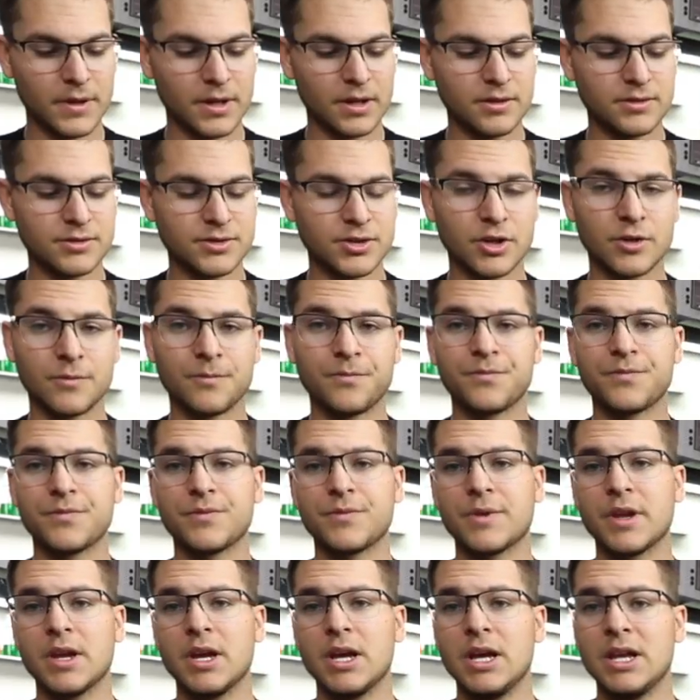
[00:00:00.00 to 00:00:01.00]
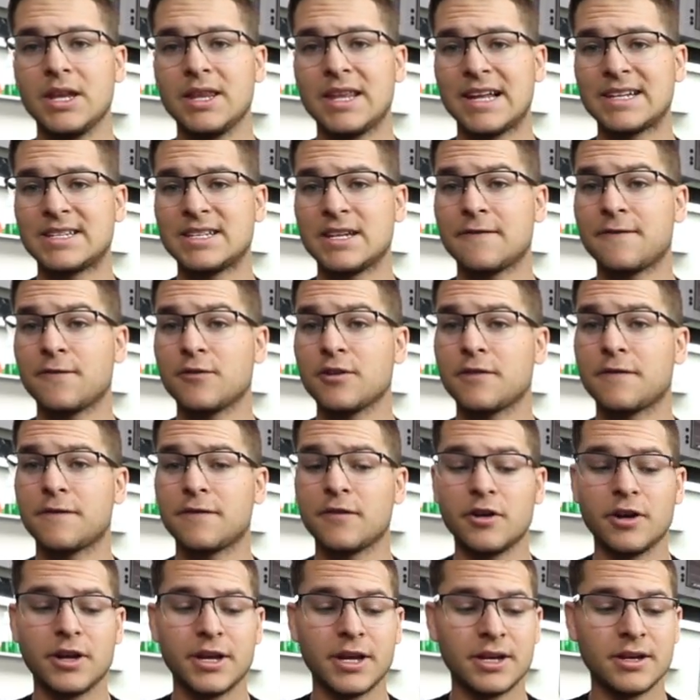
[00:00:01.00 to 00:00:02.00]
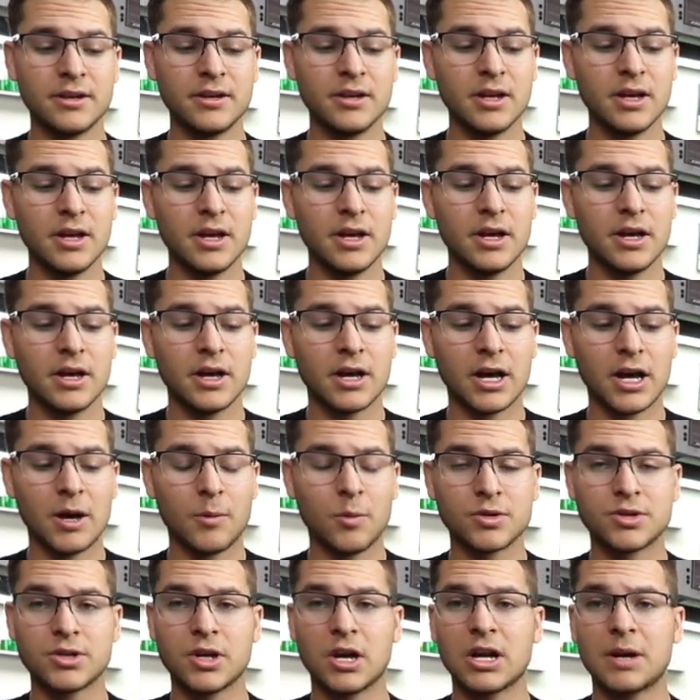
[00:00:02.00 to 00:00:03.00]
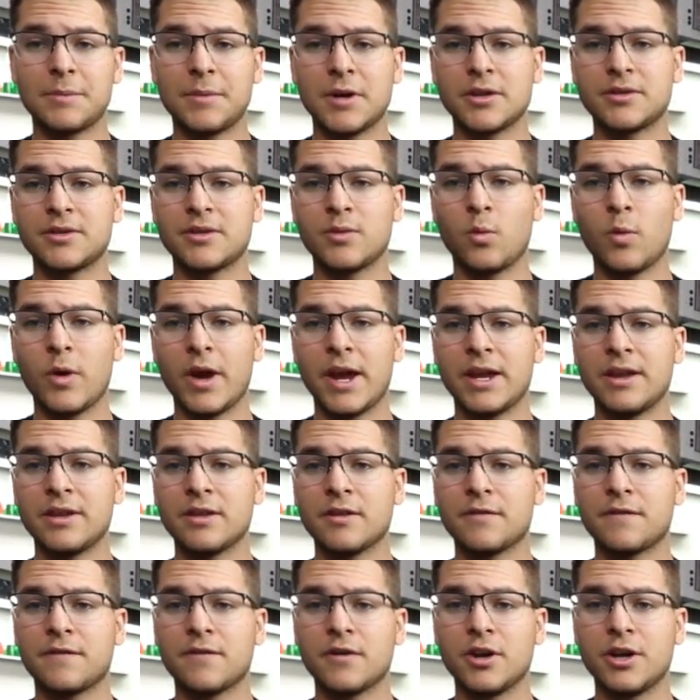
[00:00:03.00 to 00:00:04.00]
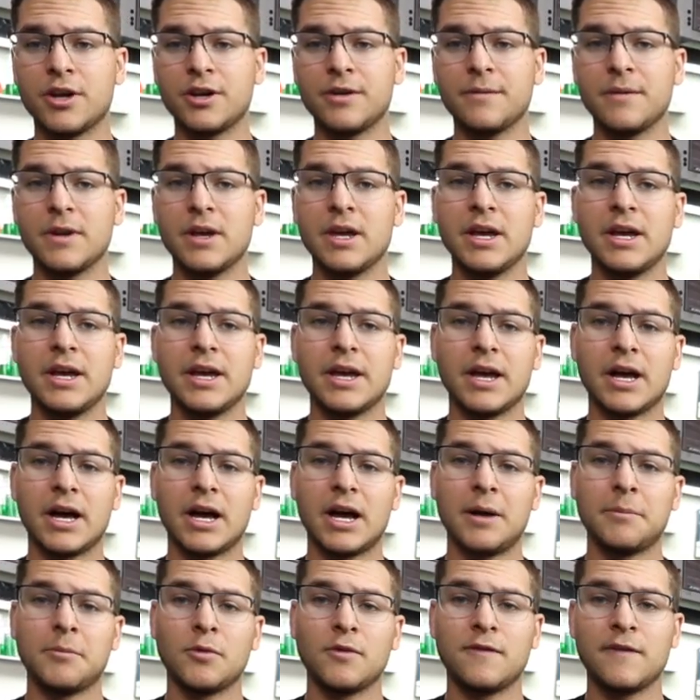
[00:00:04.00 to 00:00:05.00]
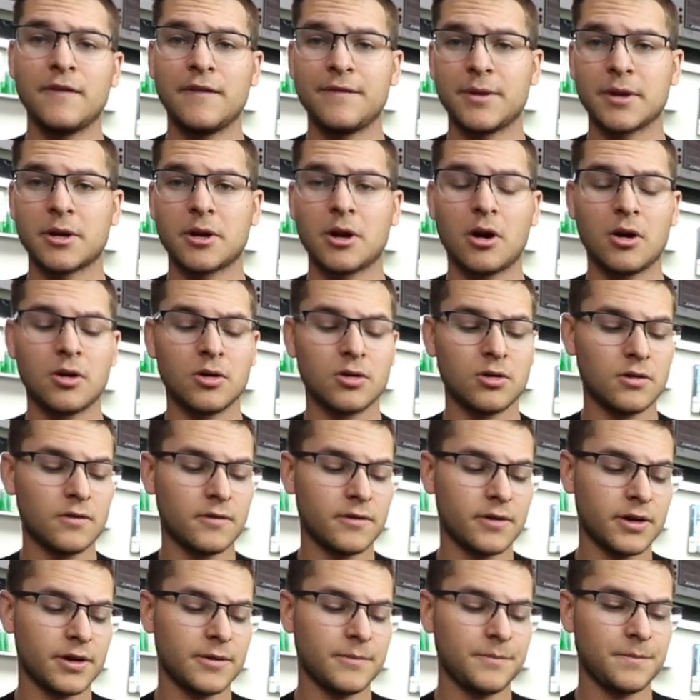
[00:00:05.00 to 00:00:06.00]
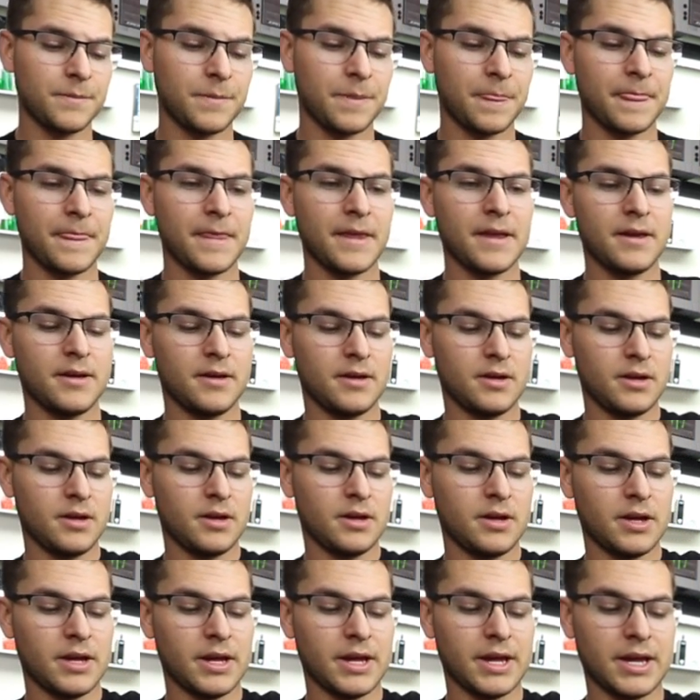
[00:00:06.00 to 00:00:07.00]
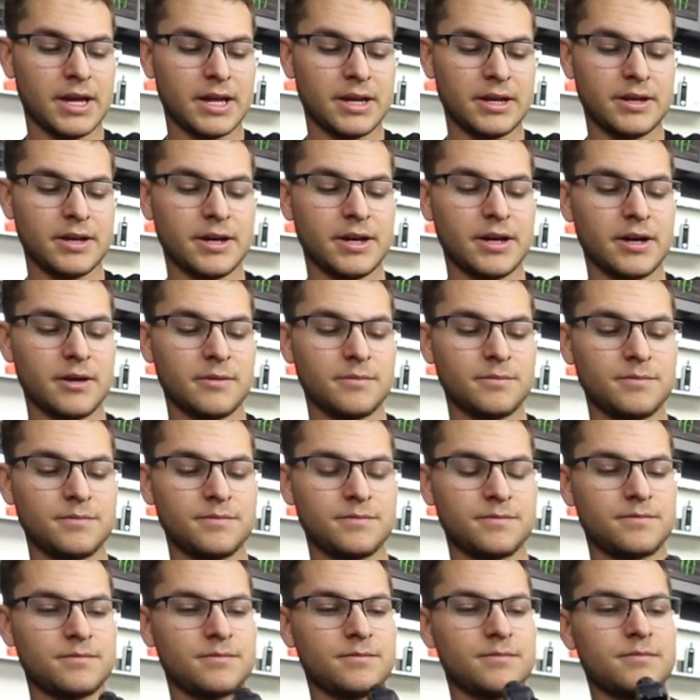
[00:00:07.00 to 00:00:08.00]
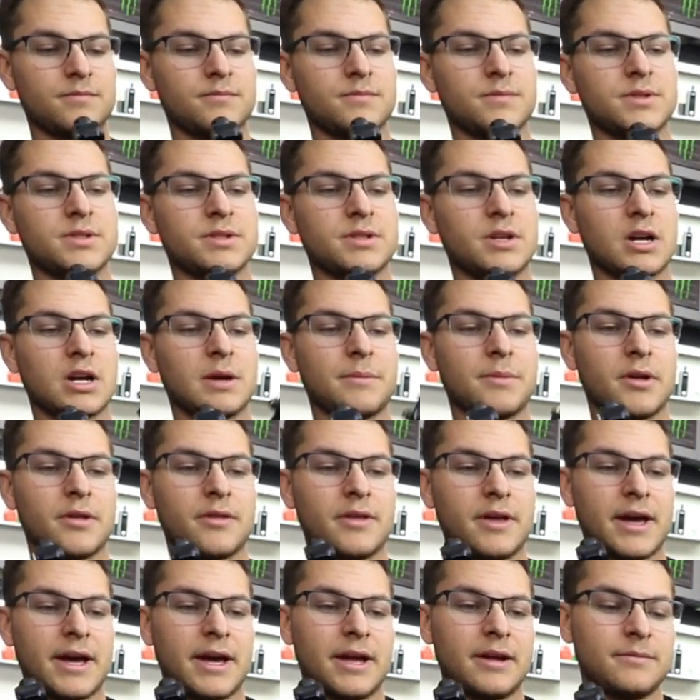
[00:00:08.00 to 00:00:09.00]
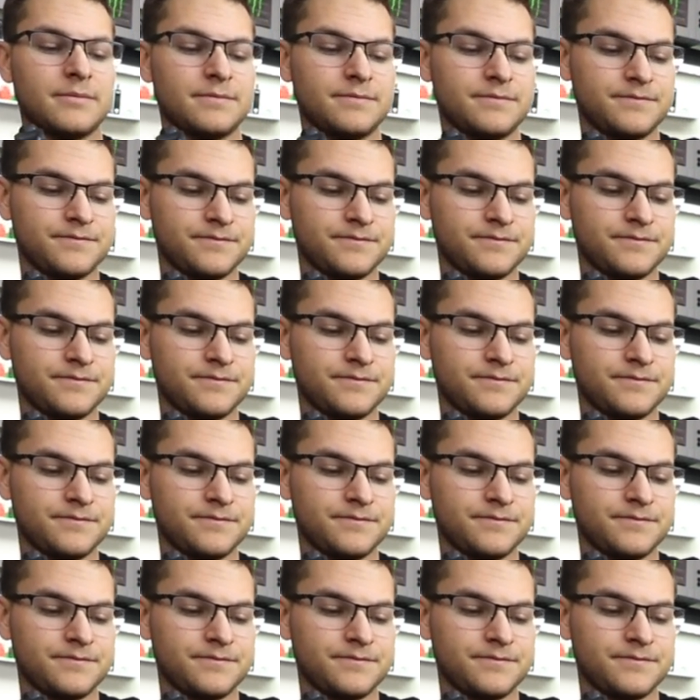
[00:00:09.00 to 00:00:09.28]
So that's it for the front end. We'll talk about the weight in the front. We'll flip the car over and talk about that.